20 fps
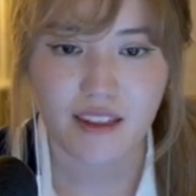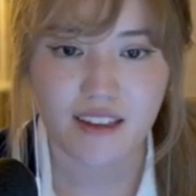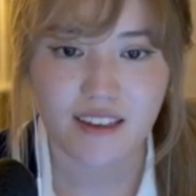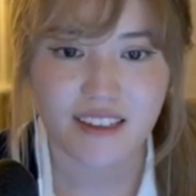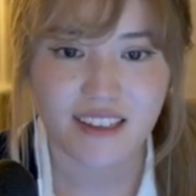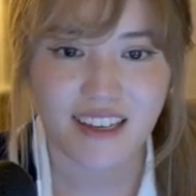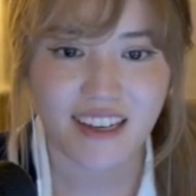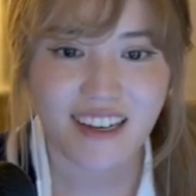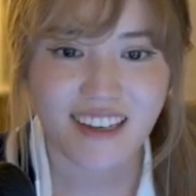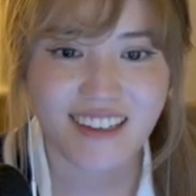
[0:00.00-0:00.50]

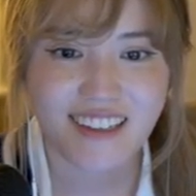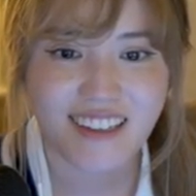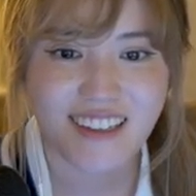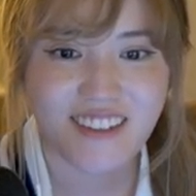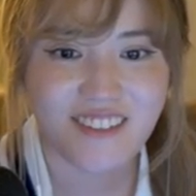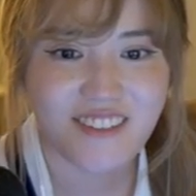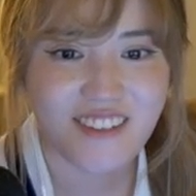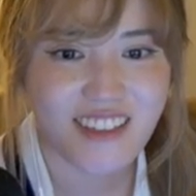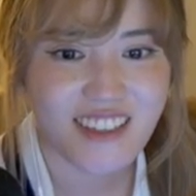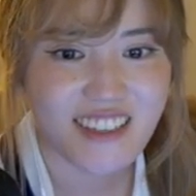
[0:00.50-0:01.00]
Yeah, it
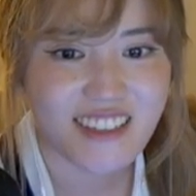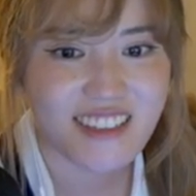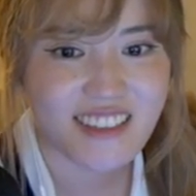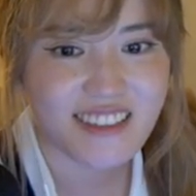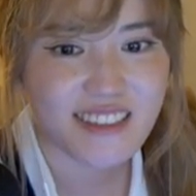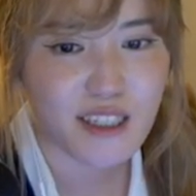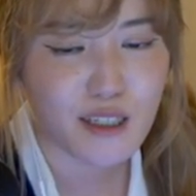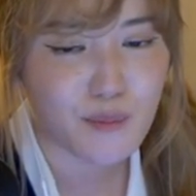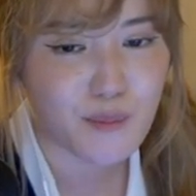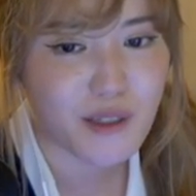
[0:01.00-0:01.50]
really
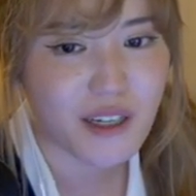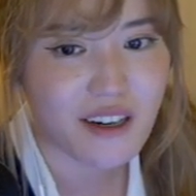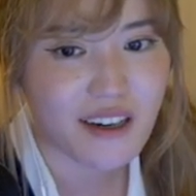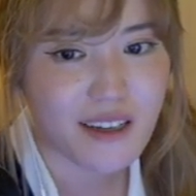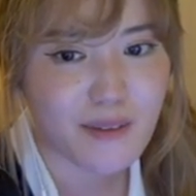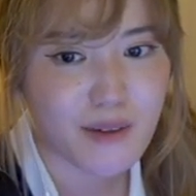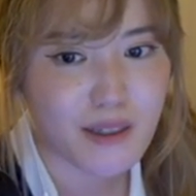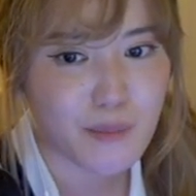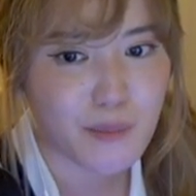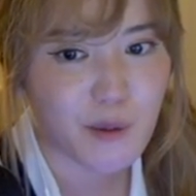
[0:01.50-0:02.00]
does help
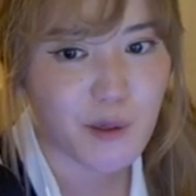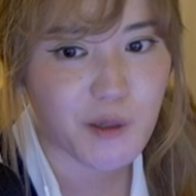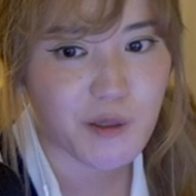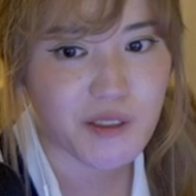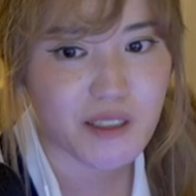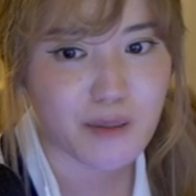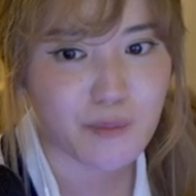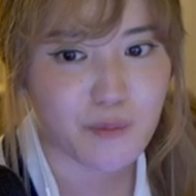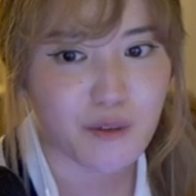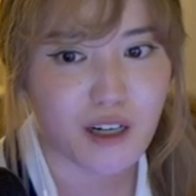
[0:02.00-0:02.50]
talking about
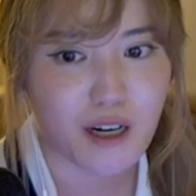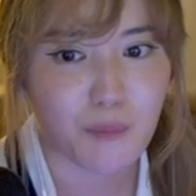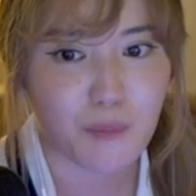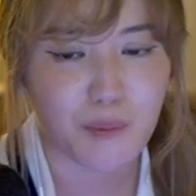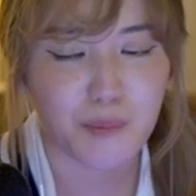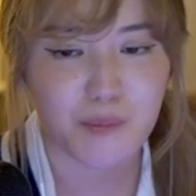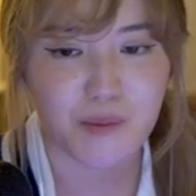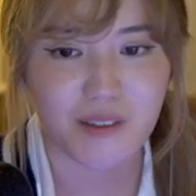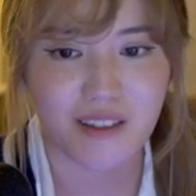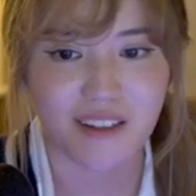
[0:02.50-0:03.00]
personal
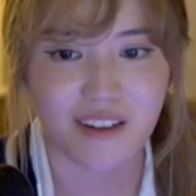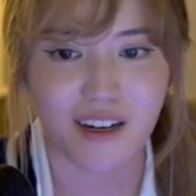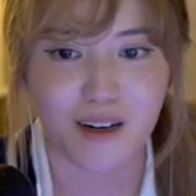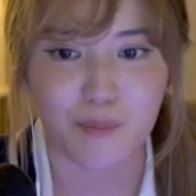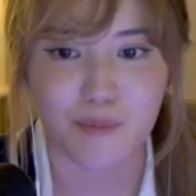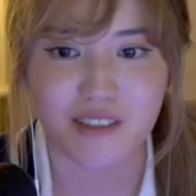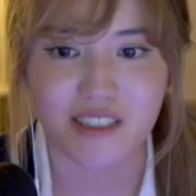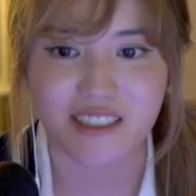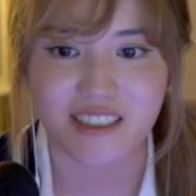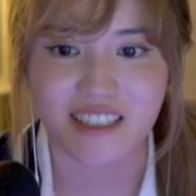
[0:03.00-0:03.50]
problems with the
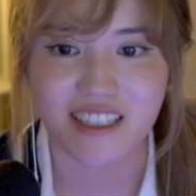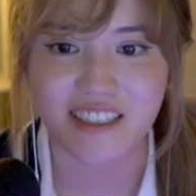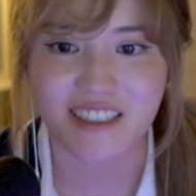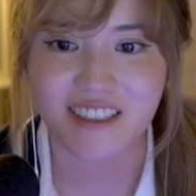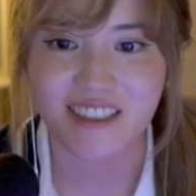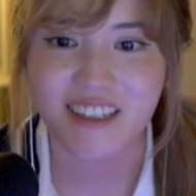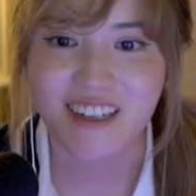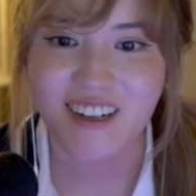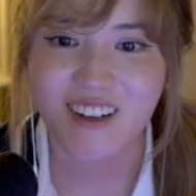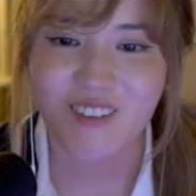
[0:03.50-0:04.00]
opposite
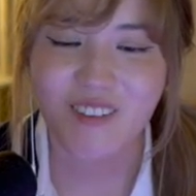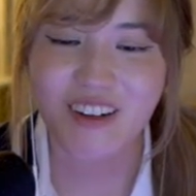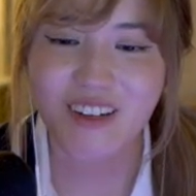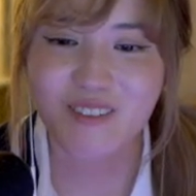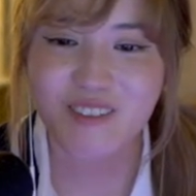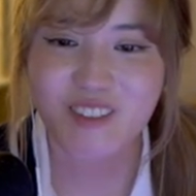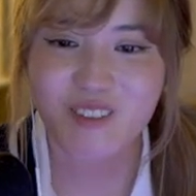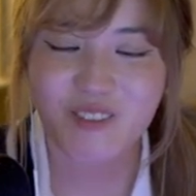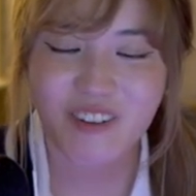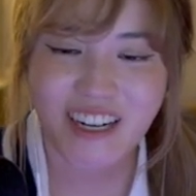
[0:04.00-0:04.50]
gender. Wait,
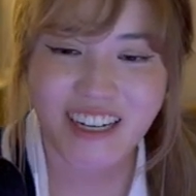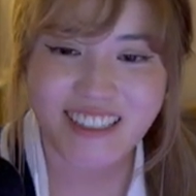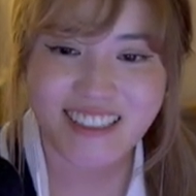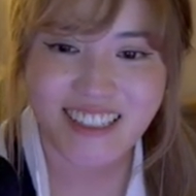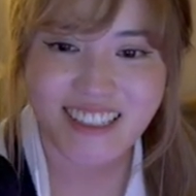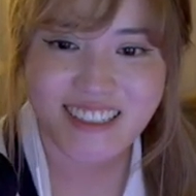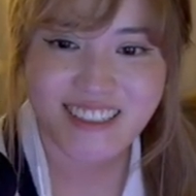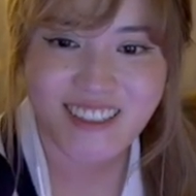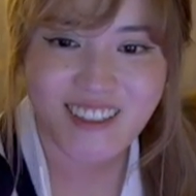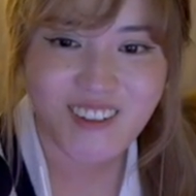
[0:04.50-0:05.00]
I'm surprised
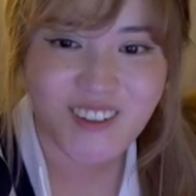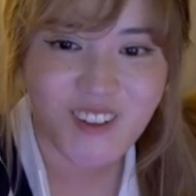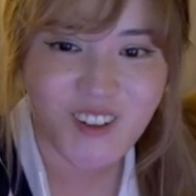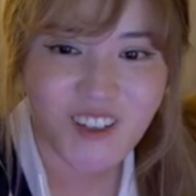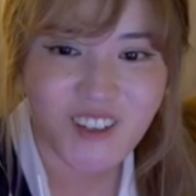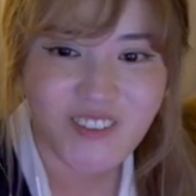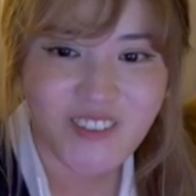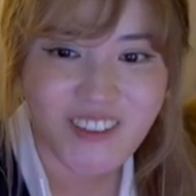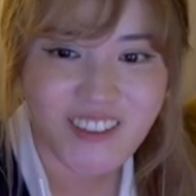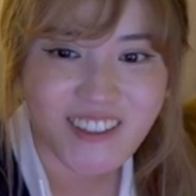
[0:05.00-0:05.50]
that's so
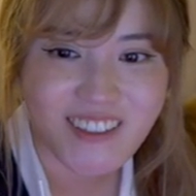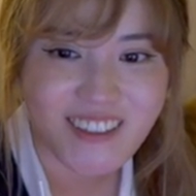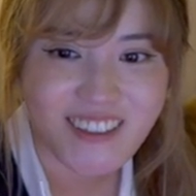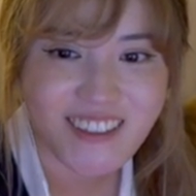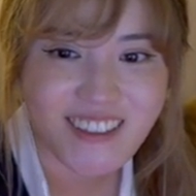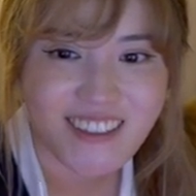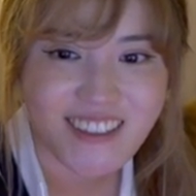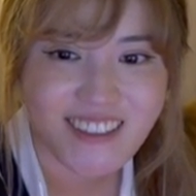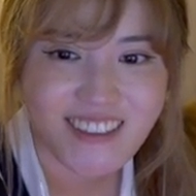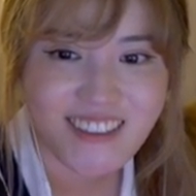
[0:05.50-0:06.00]
normal.
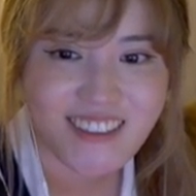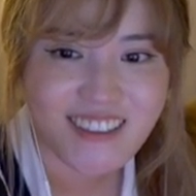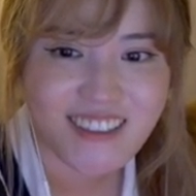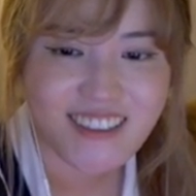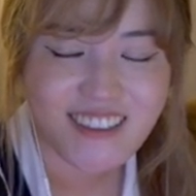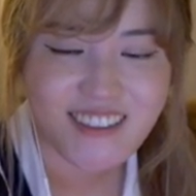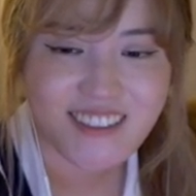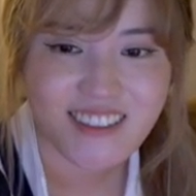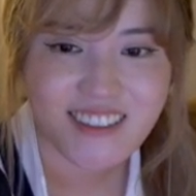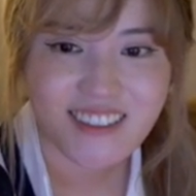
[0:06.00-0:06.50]

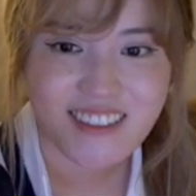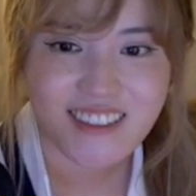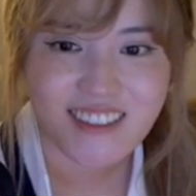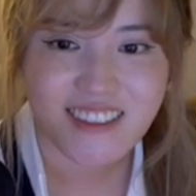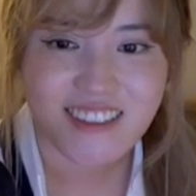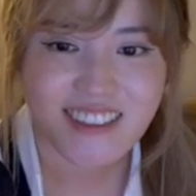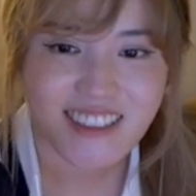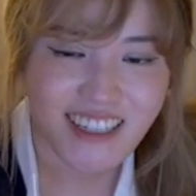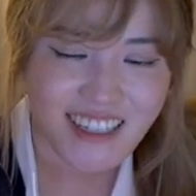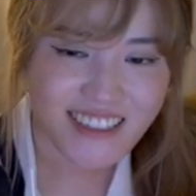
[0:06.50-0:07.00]

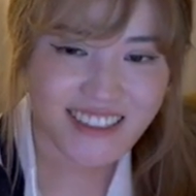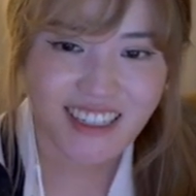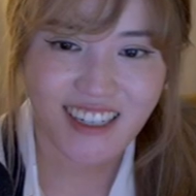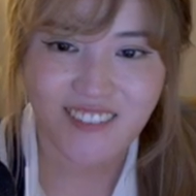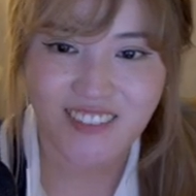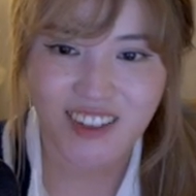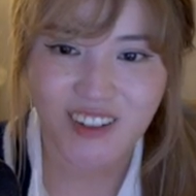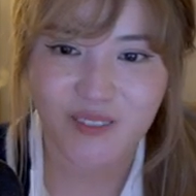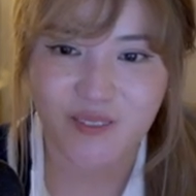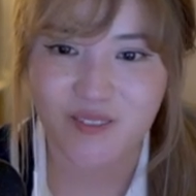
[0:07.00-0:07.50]
You guys have
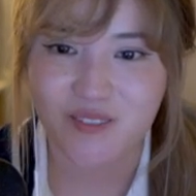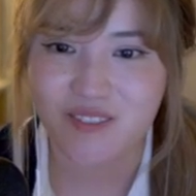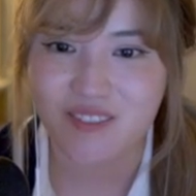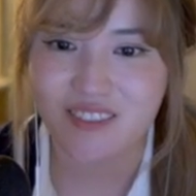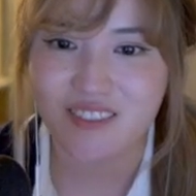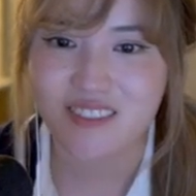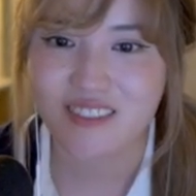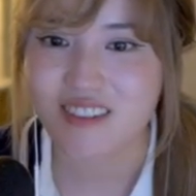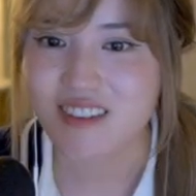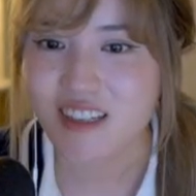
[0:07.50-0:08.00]
like
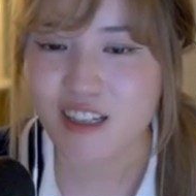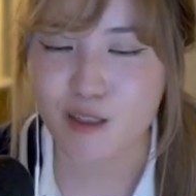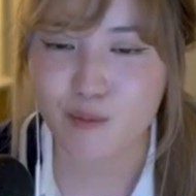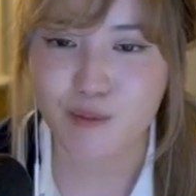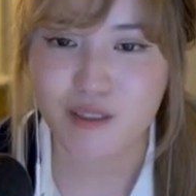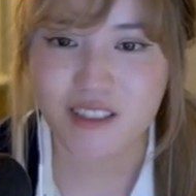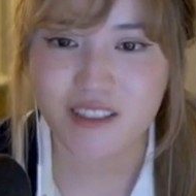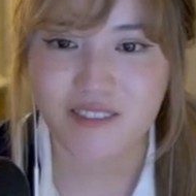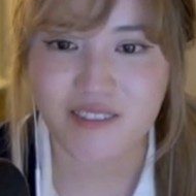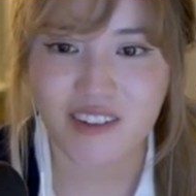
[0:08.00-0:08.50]

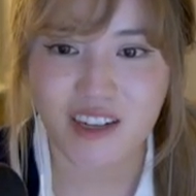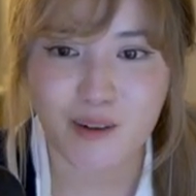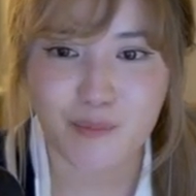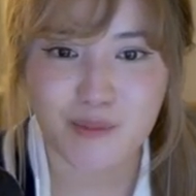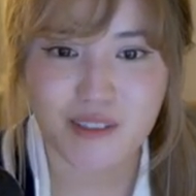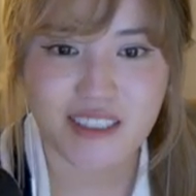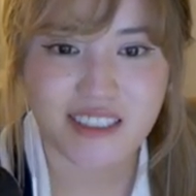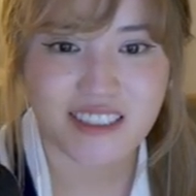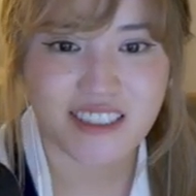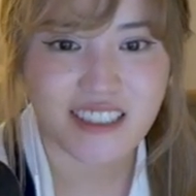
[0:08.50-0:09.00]
therapists of
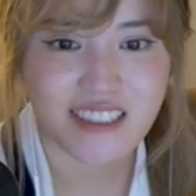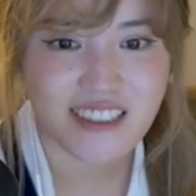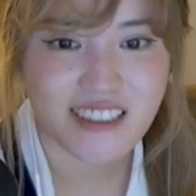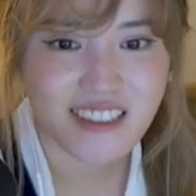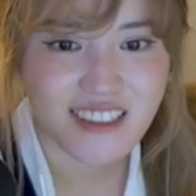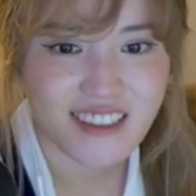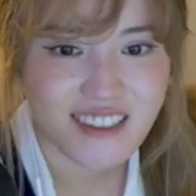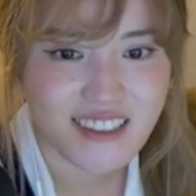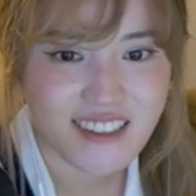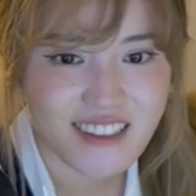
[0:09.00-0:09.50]
opposite
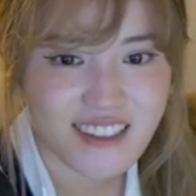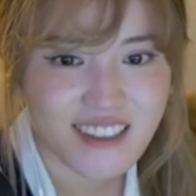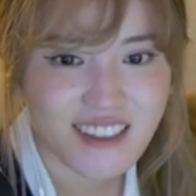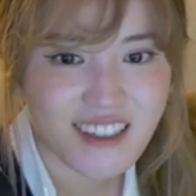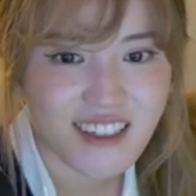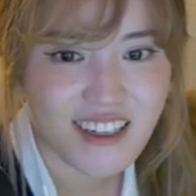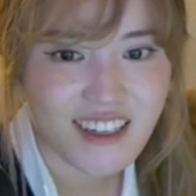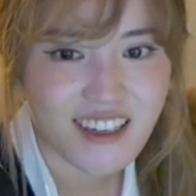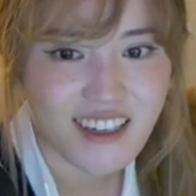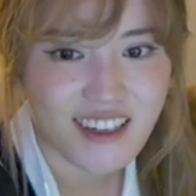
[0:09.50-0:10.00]
gender?
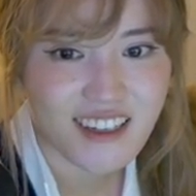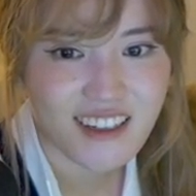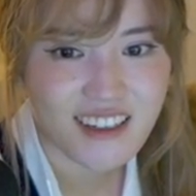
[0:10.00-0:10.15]
Huh.